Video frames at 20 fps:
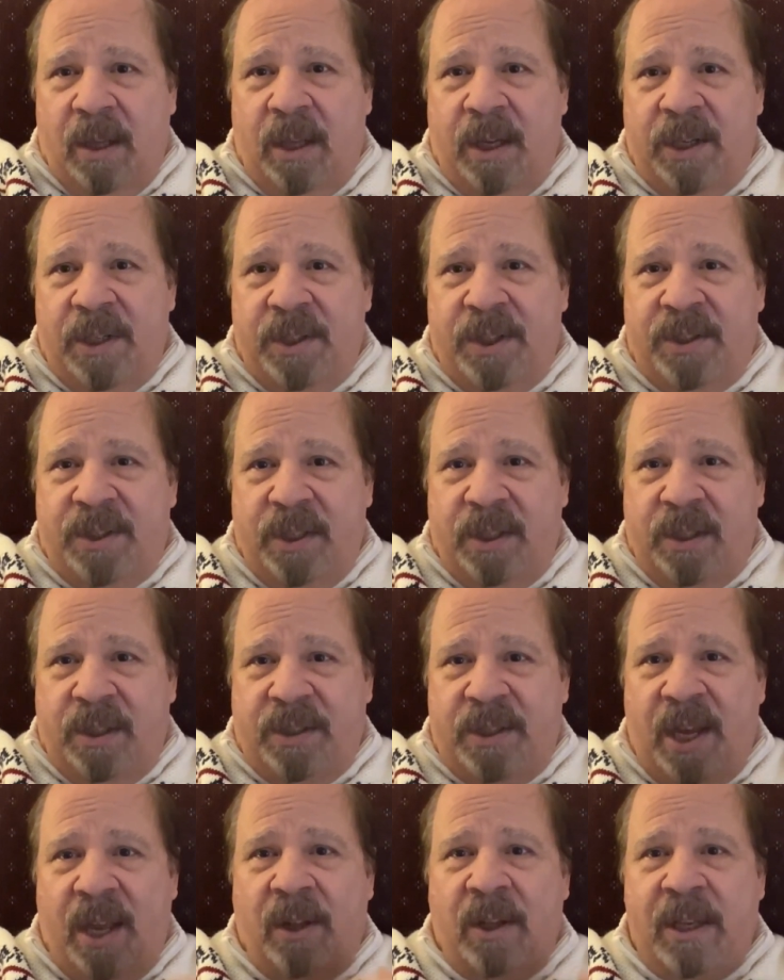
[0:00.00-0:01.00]
that is
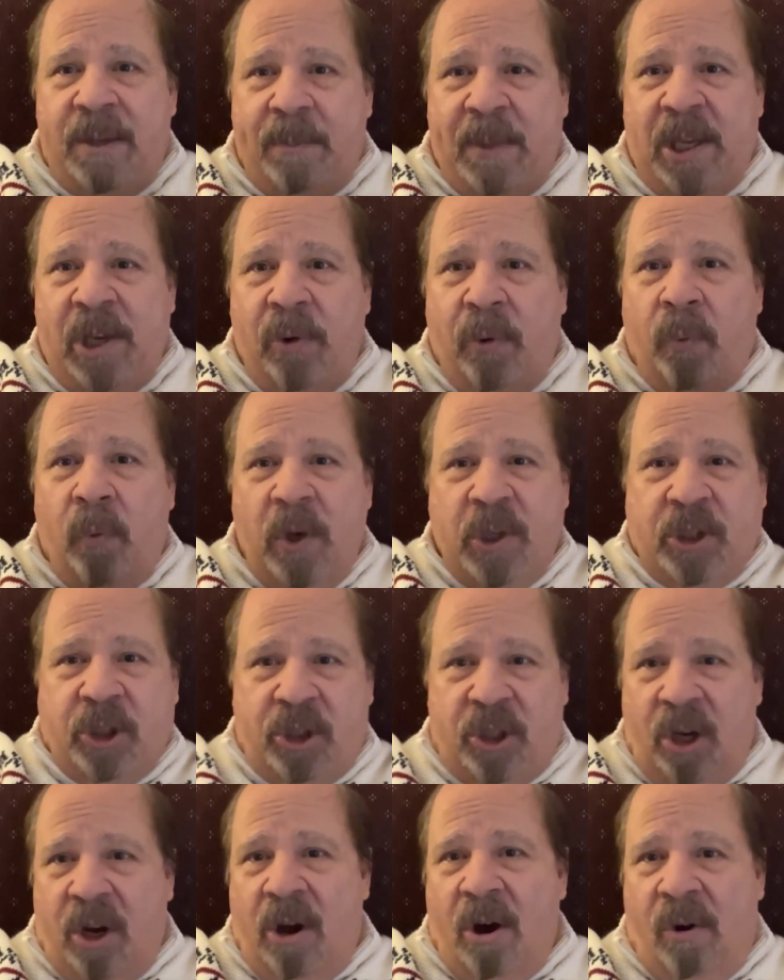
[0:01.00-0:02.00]
telling me
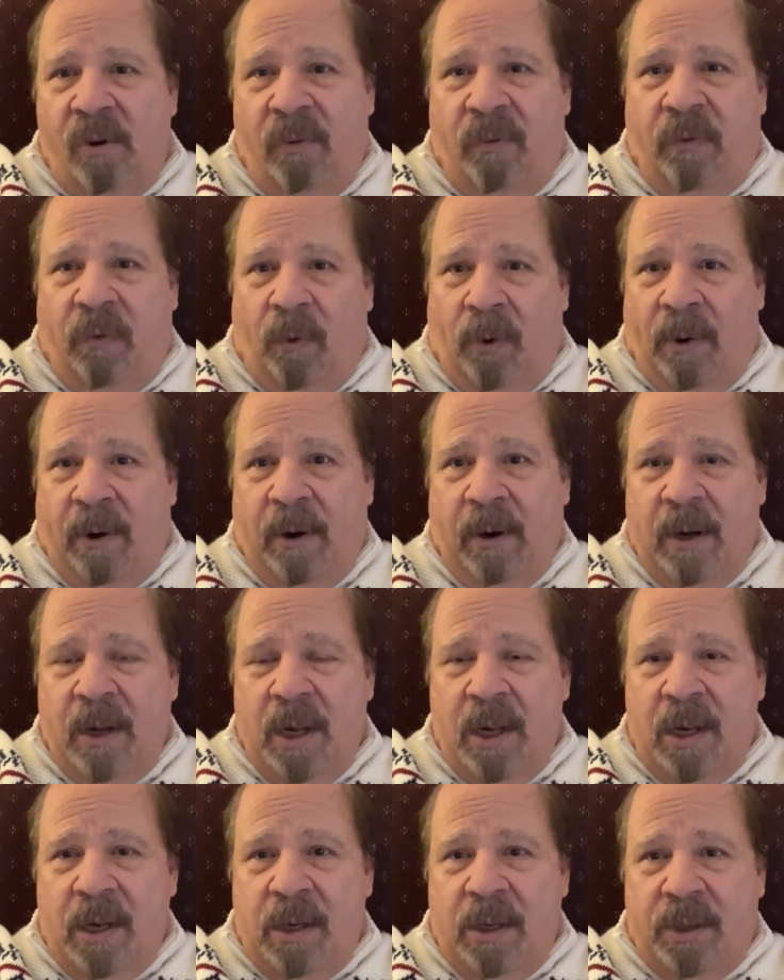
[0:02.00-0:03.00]
which to go for.
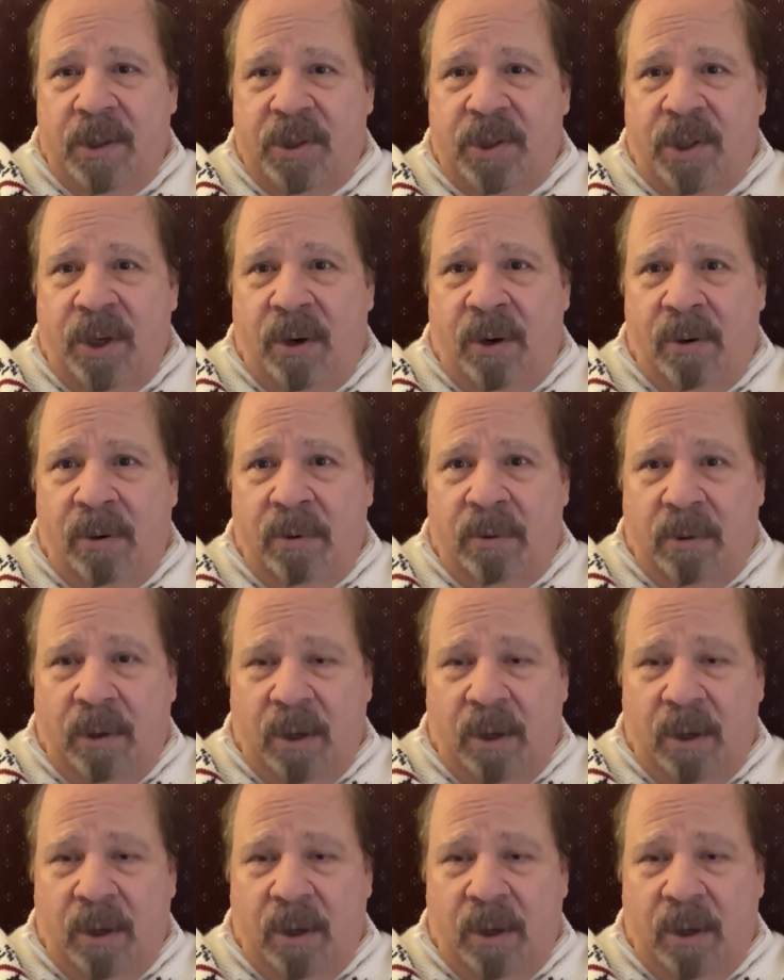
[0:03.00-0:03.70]
So